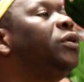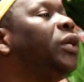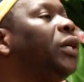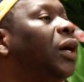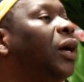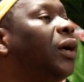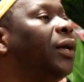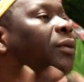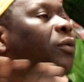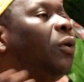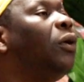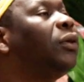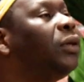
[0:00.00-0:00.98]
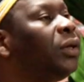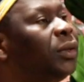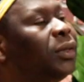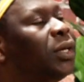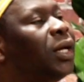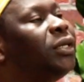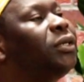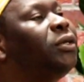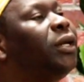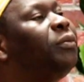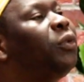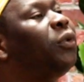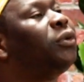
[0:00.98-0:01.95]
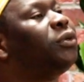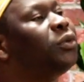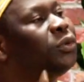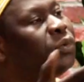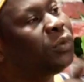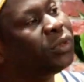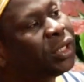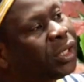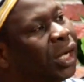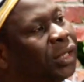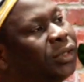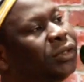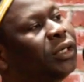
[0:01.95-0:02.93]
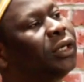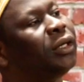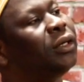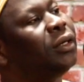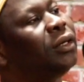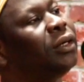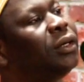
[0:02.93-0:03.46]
who they are and all that they brought to the country.